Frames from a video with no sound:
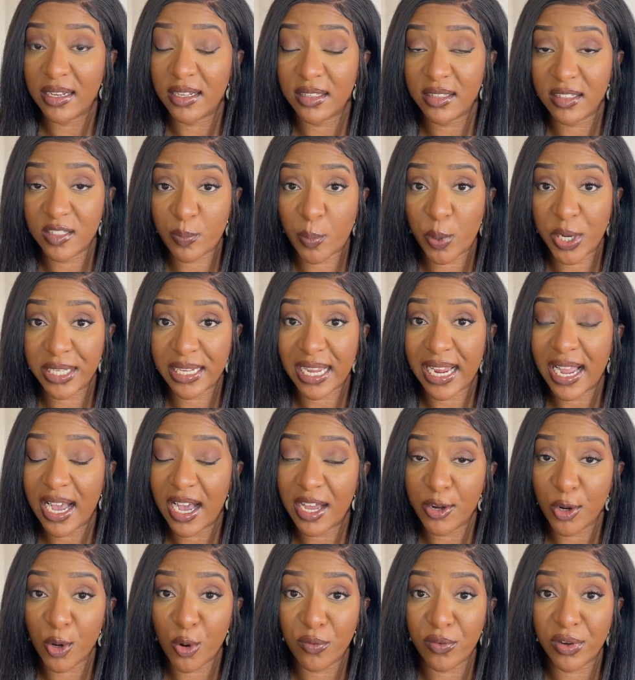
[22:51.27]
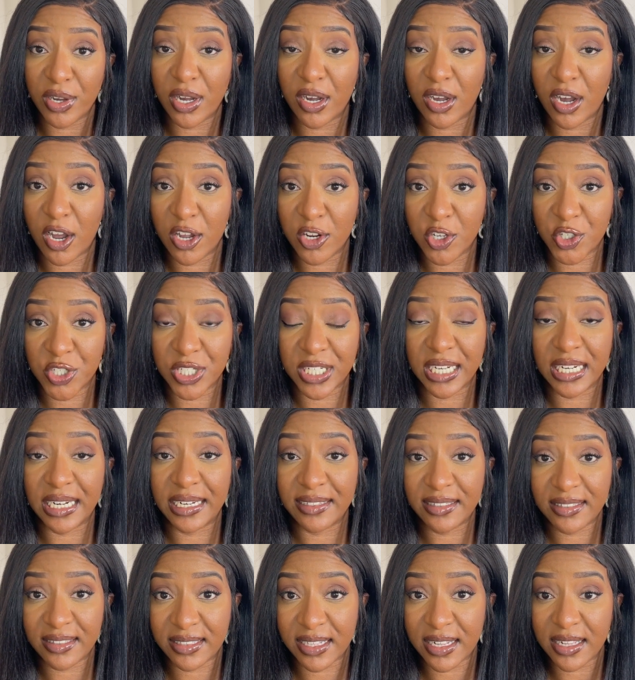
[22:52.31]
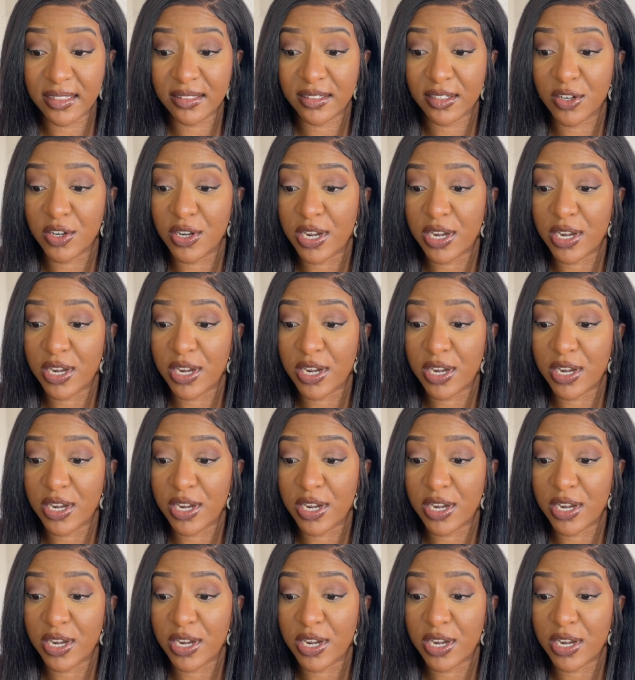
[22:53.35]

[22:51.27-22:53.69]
And at this point, I had over 100 listings.